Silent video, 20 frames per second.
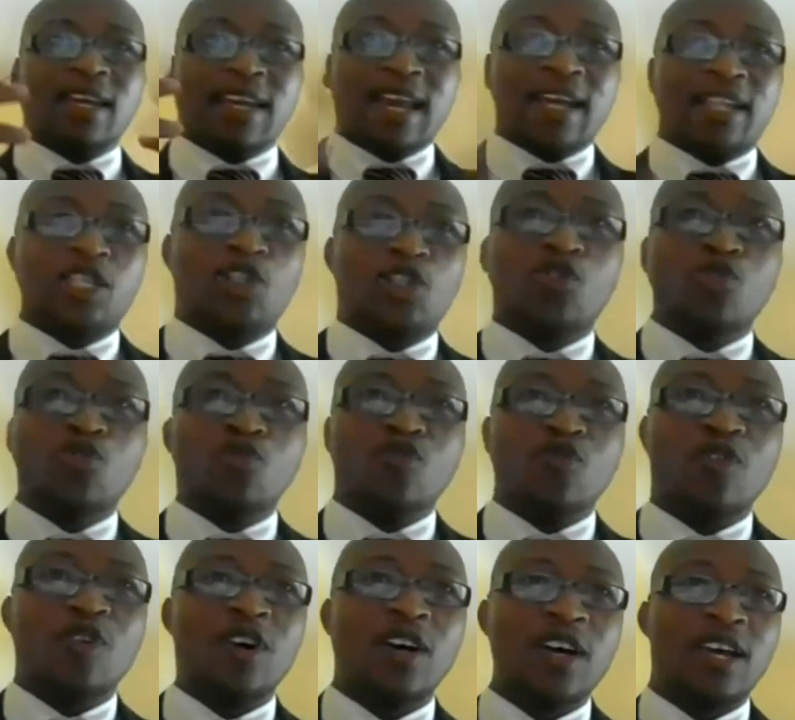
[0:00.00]
get
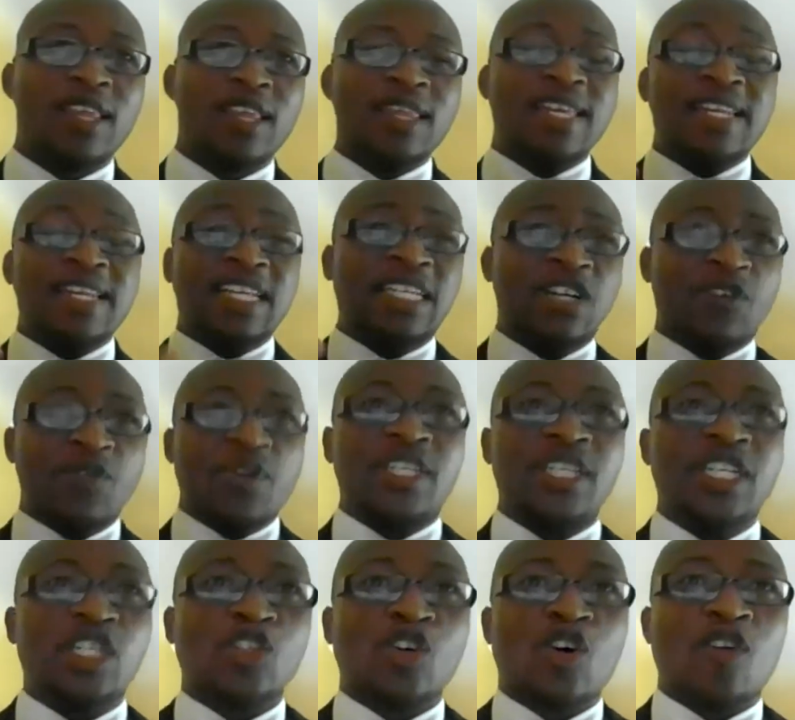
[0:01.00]
to the
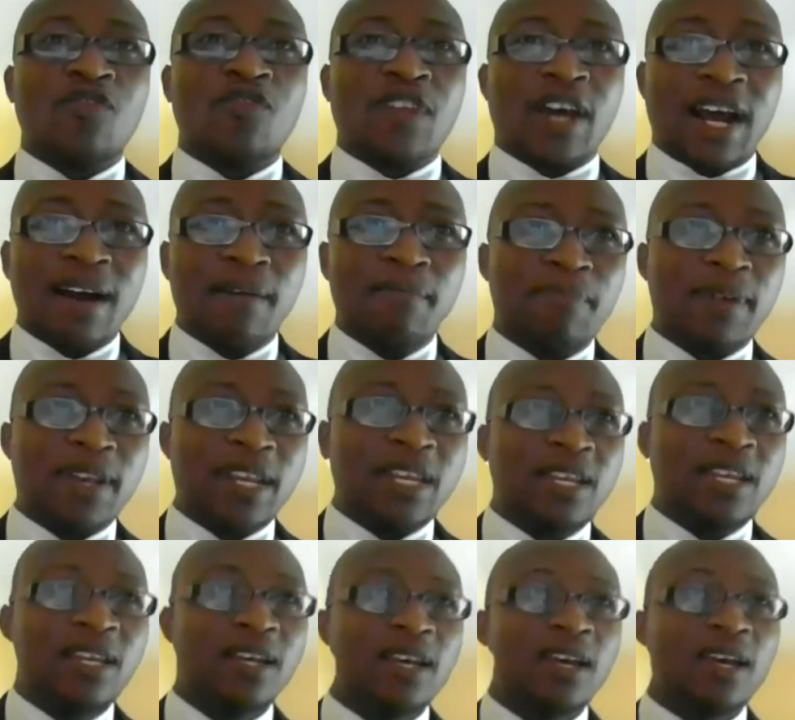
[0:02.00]
nitty-gritties of the
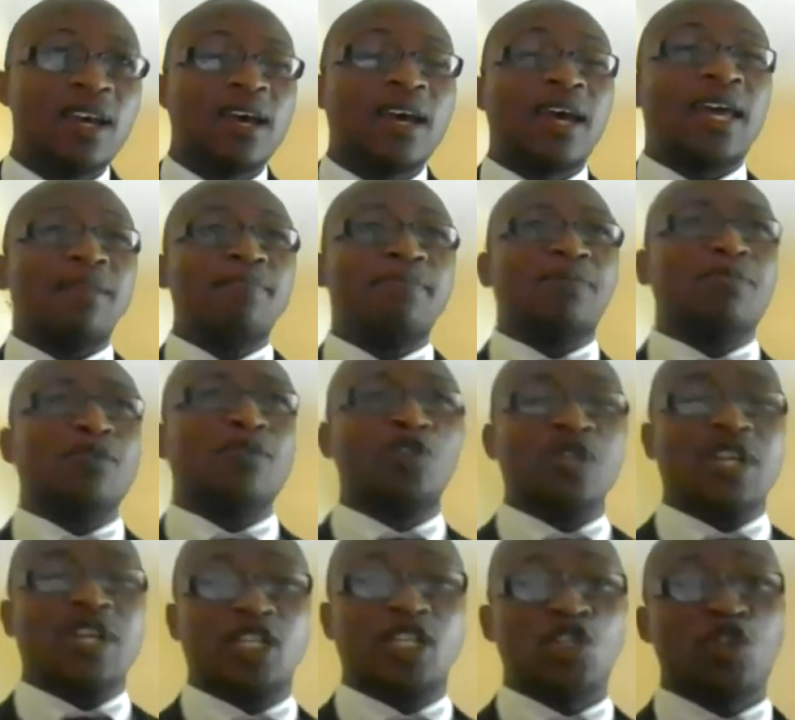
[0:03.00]
company and be able
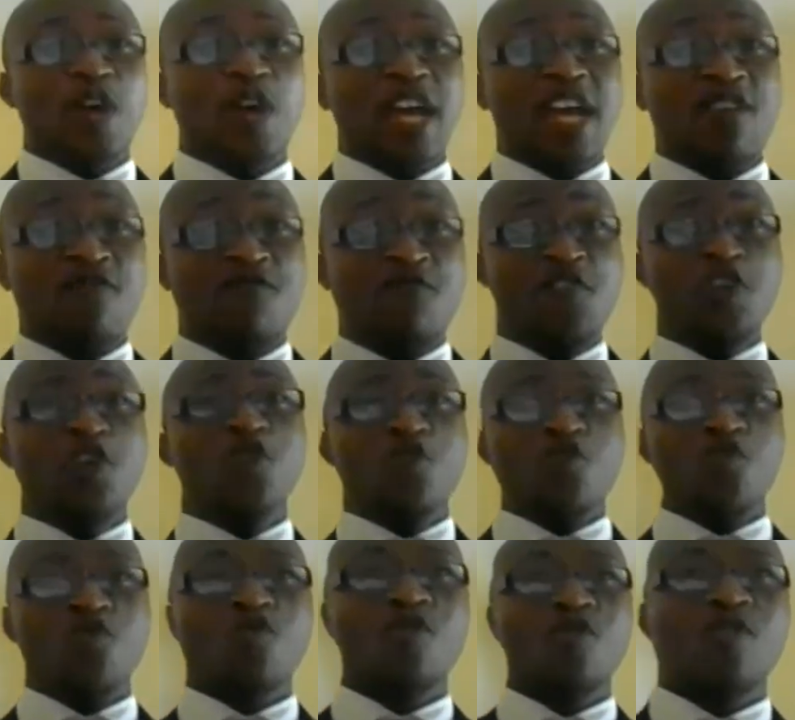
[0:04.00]
to get to a
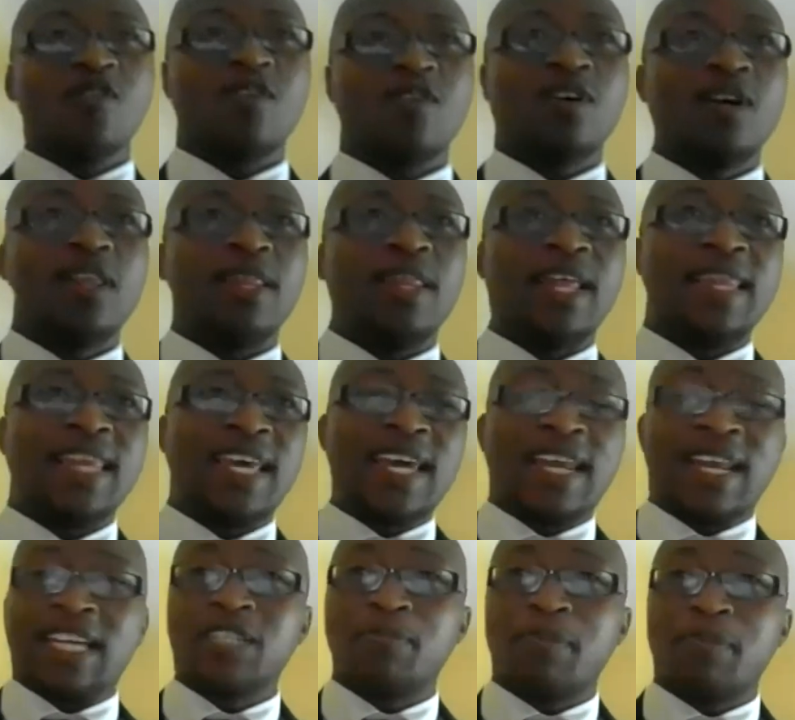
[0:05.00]
view that they
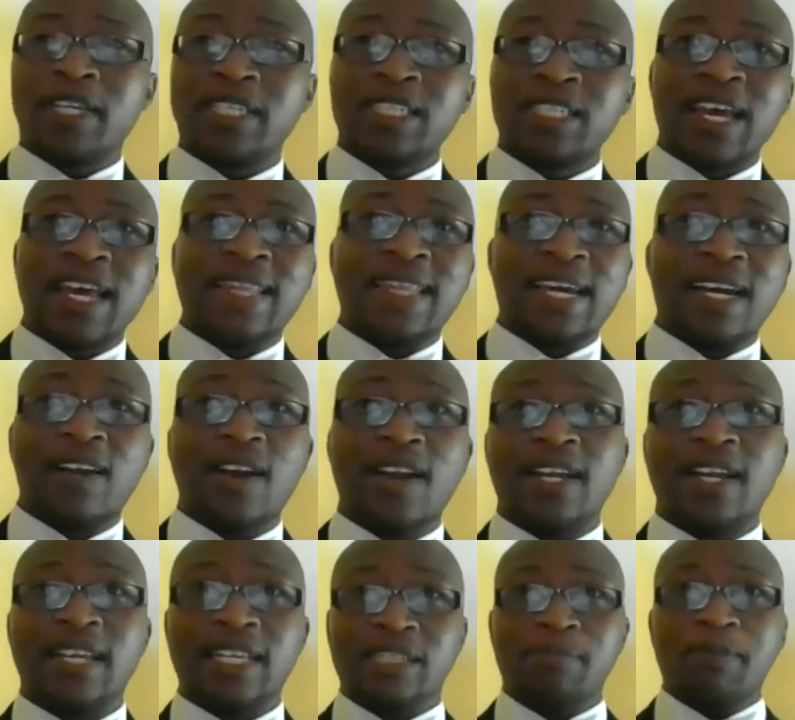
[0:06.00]
can express at the
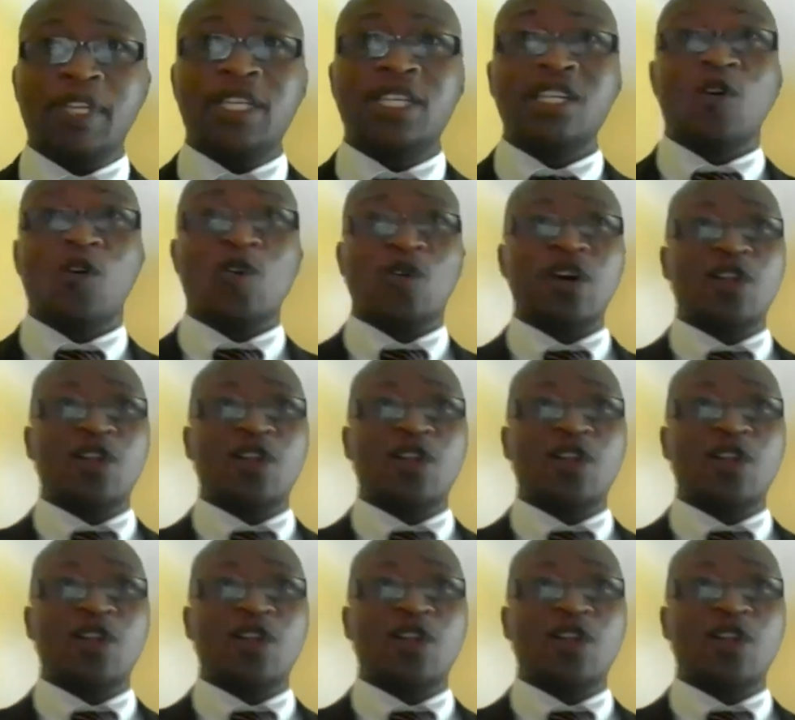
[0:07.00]
creditors' meeting on